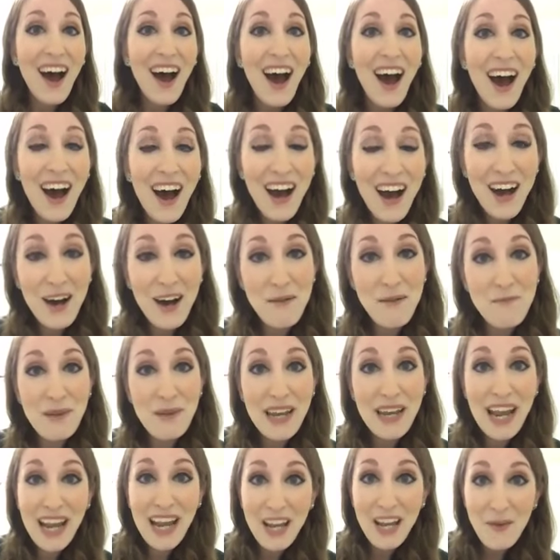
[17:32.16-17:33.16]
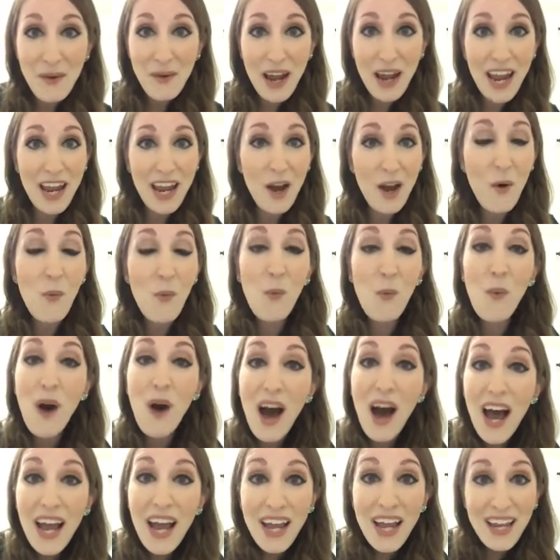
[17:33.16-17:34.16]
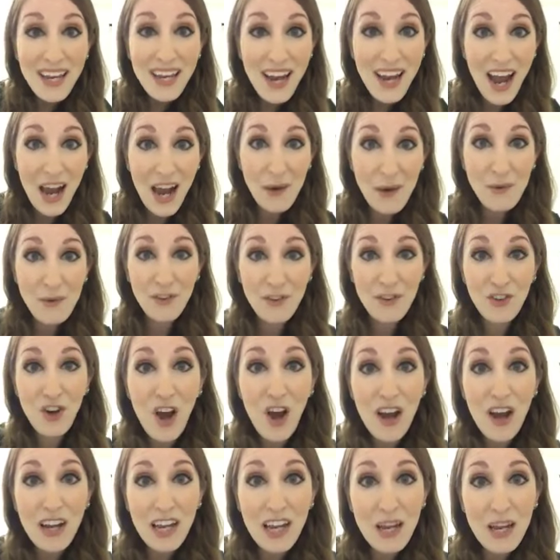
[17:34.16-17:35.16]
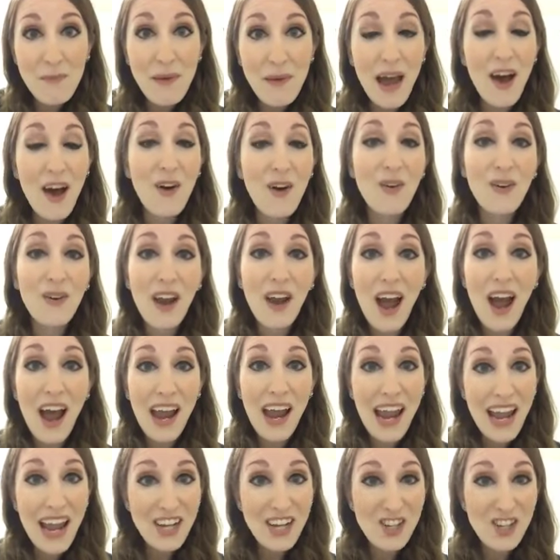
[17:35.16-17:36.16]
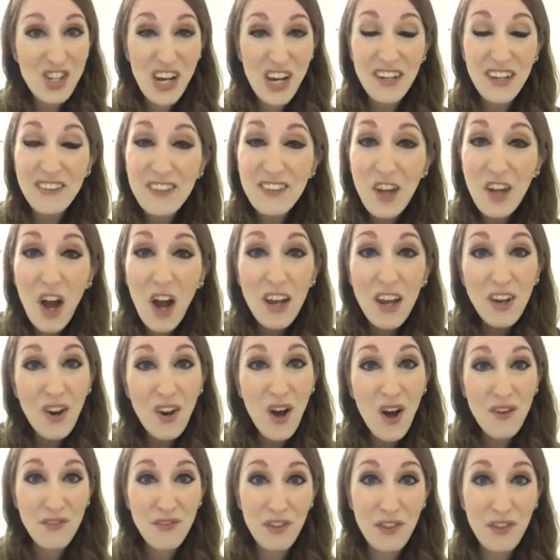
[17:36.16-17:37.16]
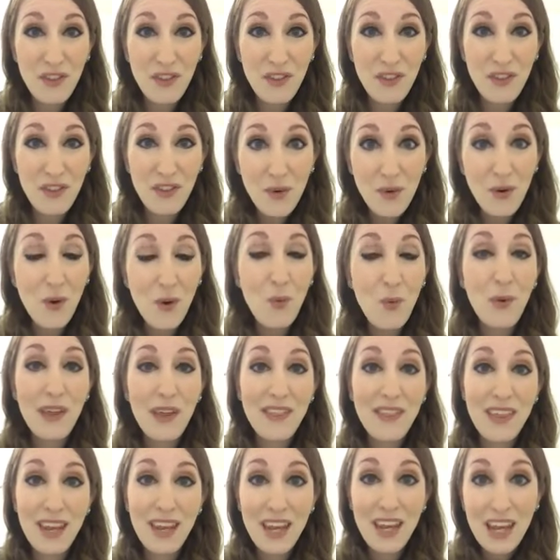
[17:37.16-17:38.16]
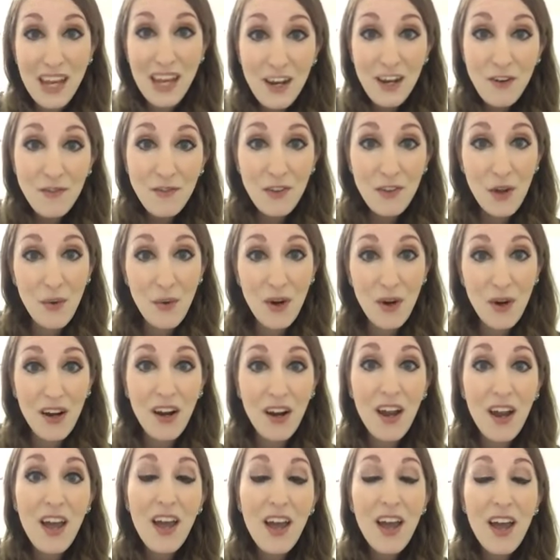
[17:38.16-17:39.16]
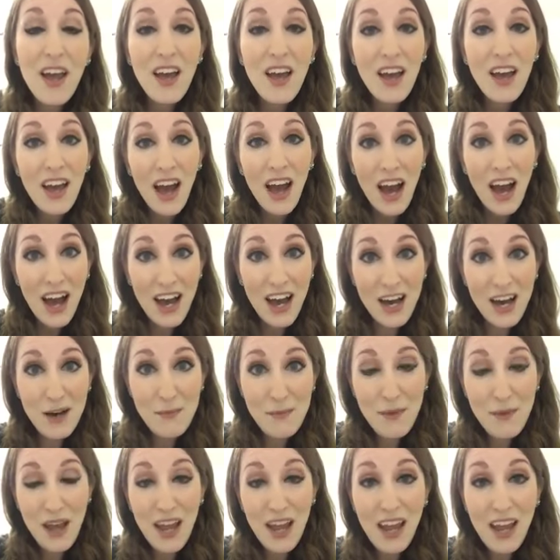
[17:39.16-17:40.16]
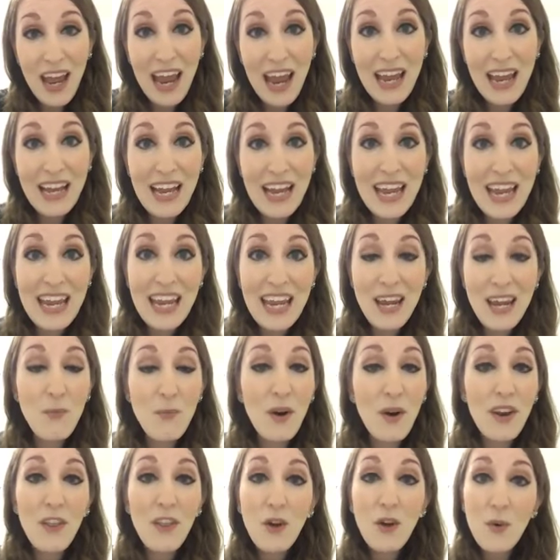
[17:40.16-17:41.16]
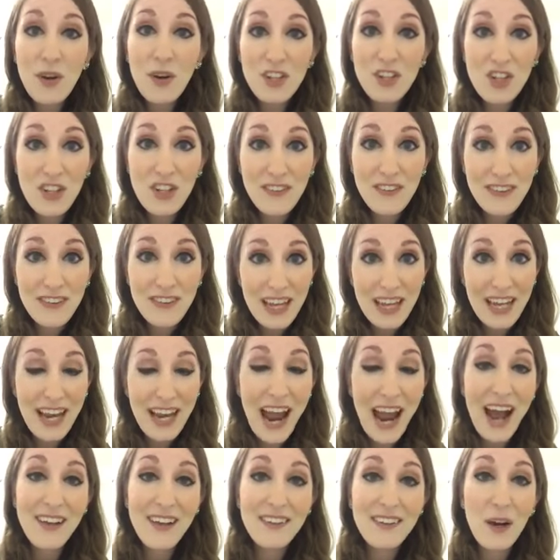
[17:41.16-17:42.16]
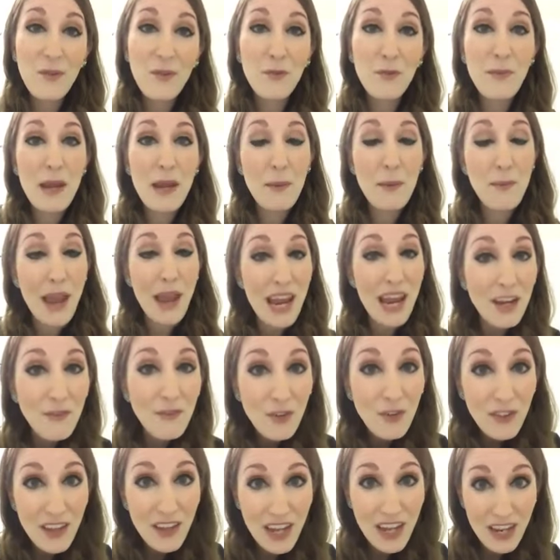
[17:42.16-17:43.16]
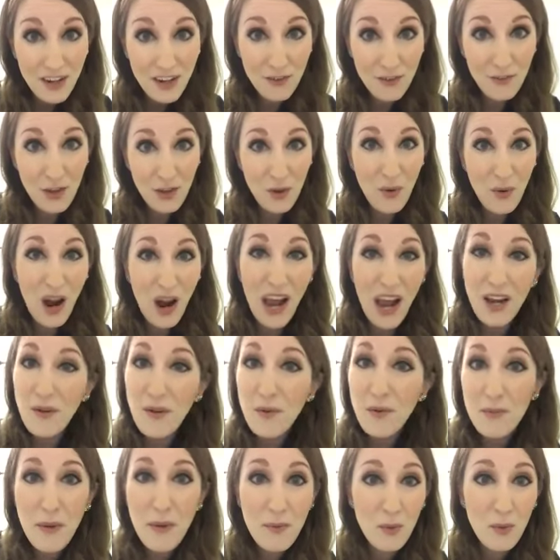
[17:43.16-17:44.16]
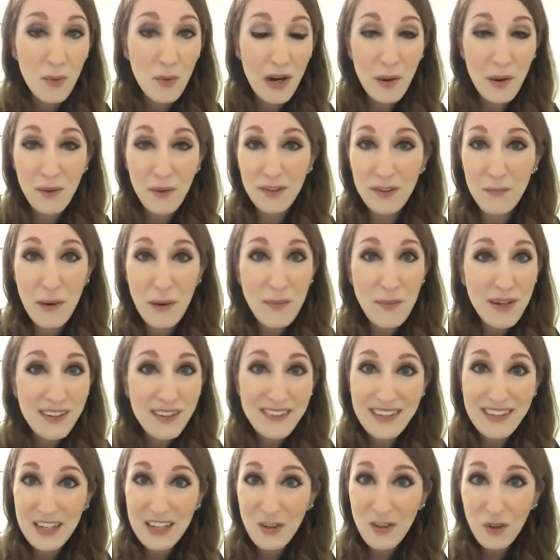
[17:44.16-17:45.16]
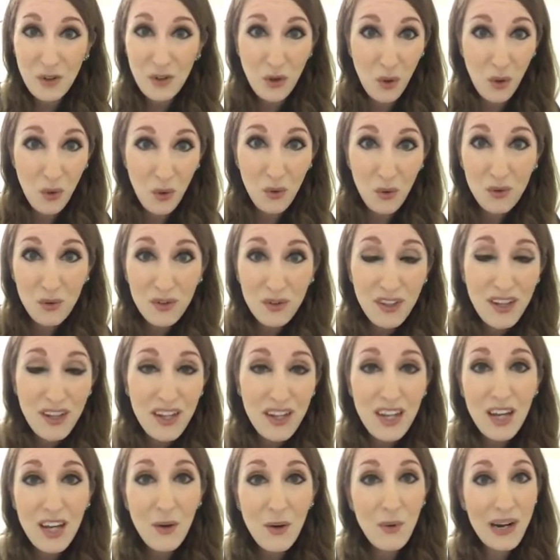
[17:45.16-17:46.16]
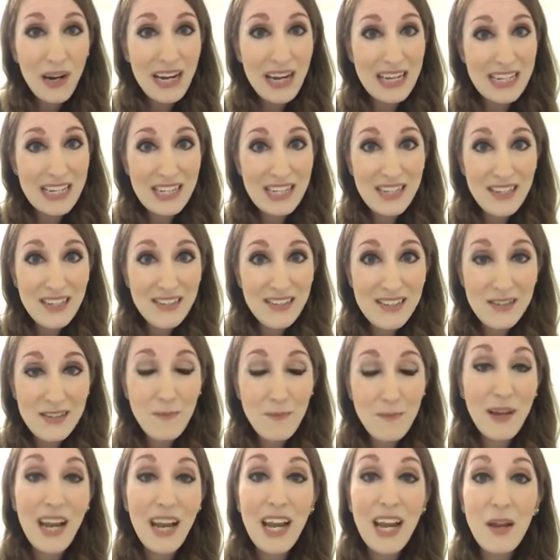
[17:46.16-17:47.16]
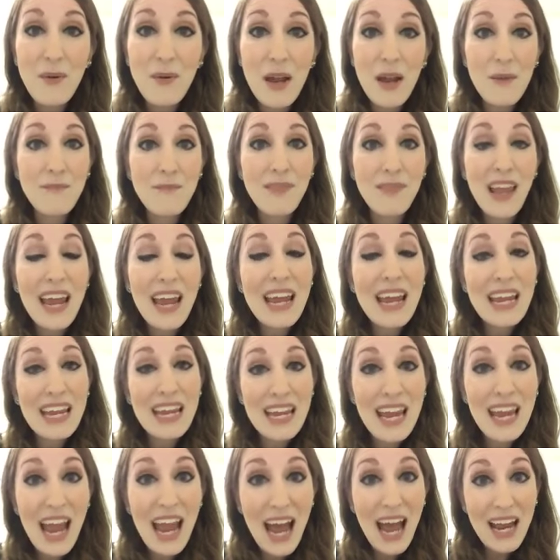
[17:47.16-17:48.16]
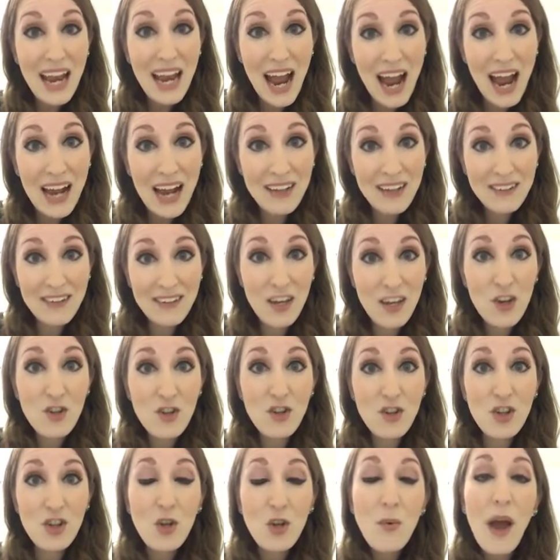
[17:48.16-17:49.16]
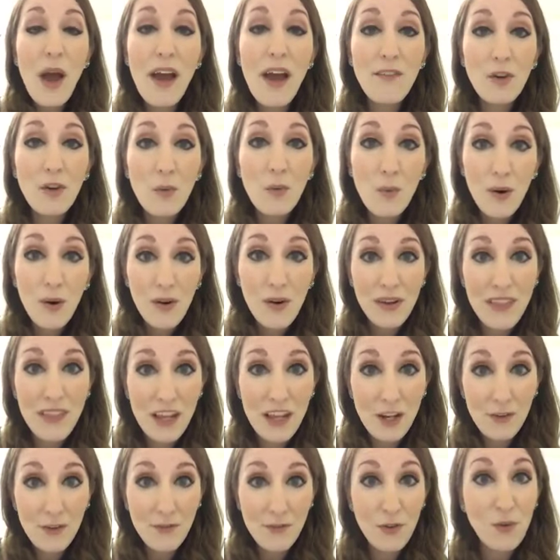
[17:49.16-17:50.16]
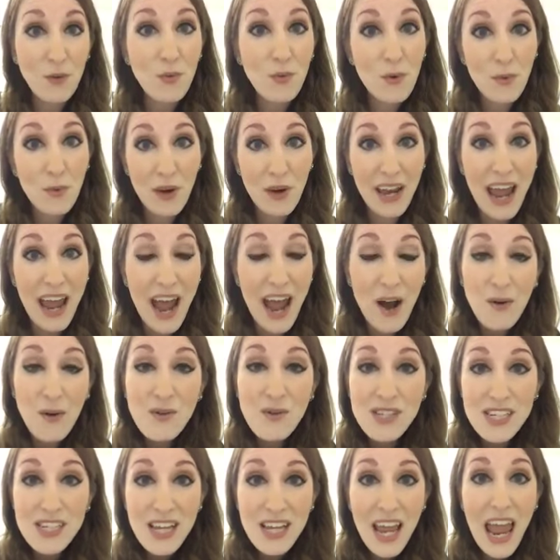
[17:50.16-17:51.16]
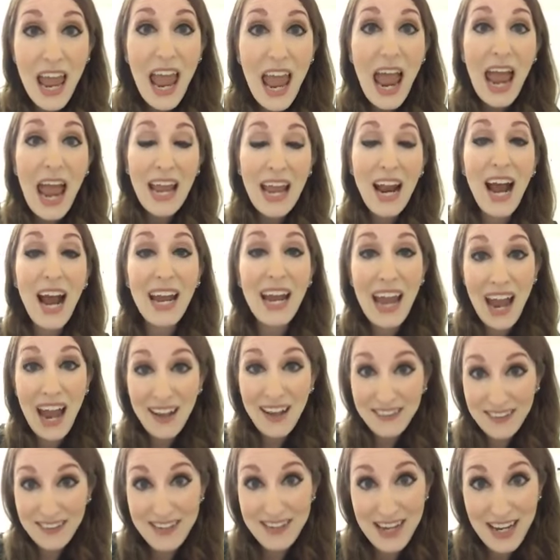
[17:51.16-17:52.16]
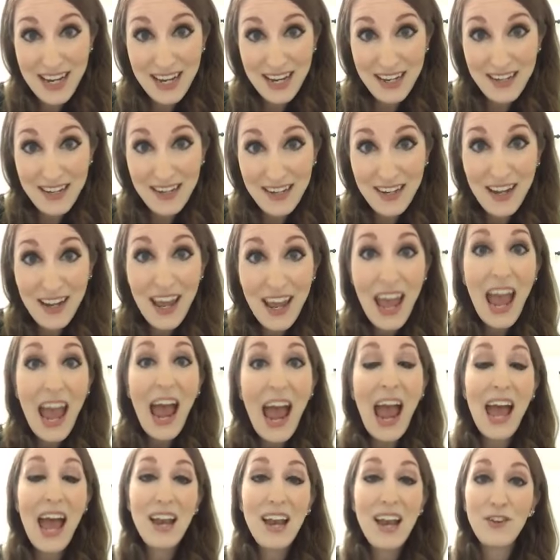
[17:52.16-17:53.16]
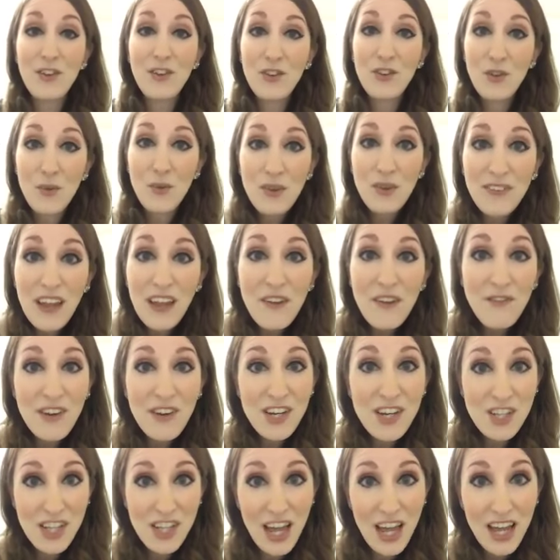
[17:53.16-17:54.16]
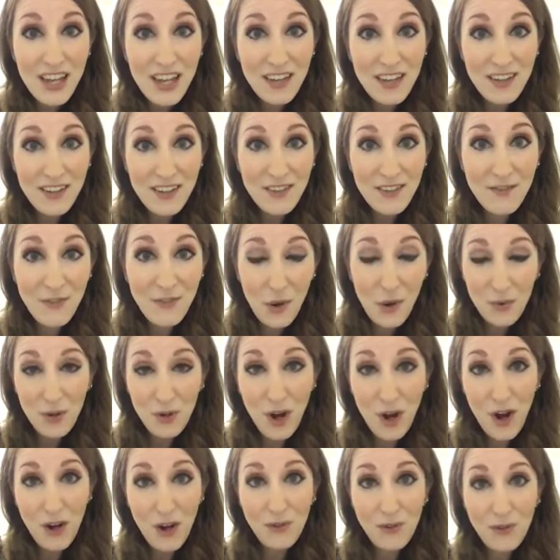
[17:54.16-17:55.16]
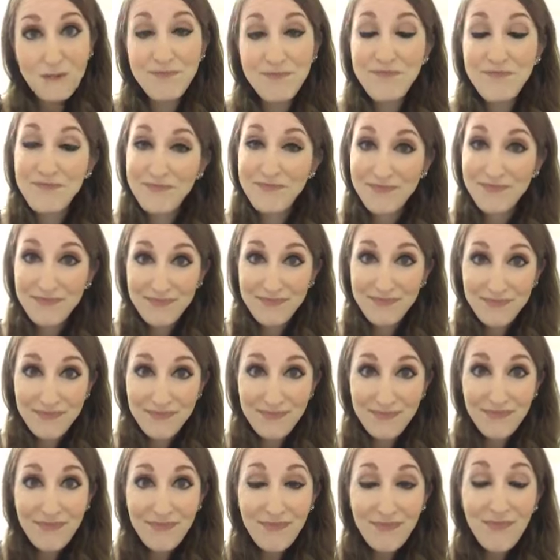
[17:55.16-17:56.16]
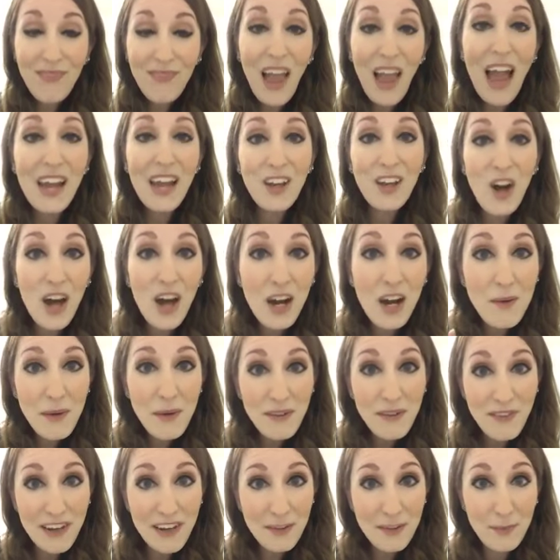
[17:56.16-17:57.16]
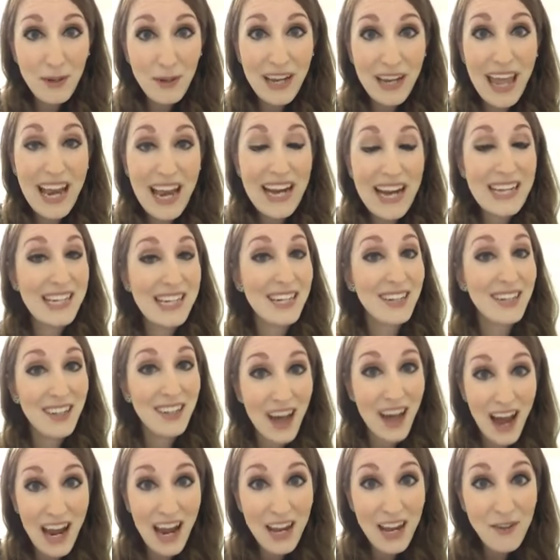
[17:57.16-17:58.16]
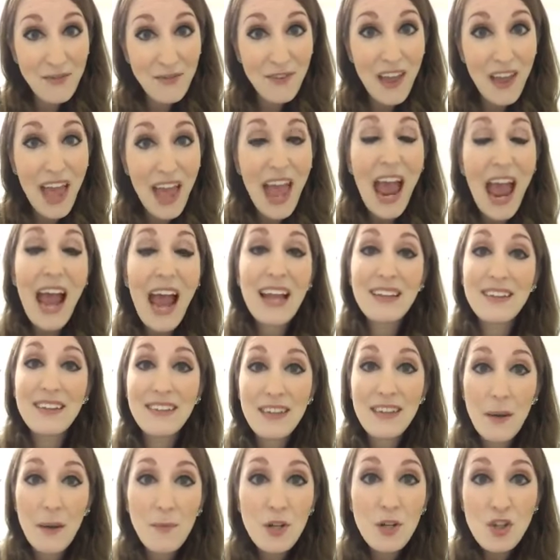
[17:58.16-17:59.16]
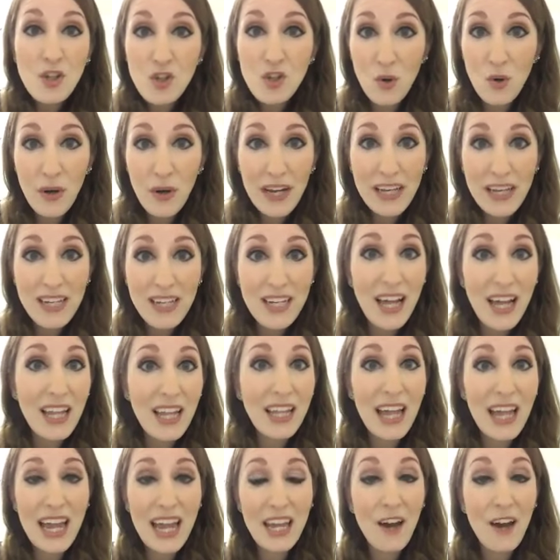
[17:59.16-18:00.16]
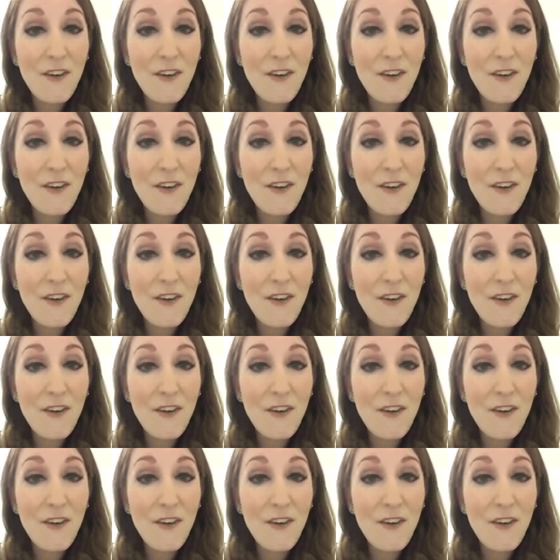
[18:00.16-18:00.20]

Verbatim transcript: Um, but anyway, one, I was talking about, I had just gotten off the phone with an interviewer. Um, and he, one of the questions that he would asked, I was being paid for the interview. I don't remember what I was, maybe a senior gold when I did this. But anyway, he had asked, Do you ever worry that your food will run out? And I hesitated. And as soon as I finished that phone call, I got on my Facebook and I did a live, and someone joined like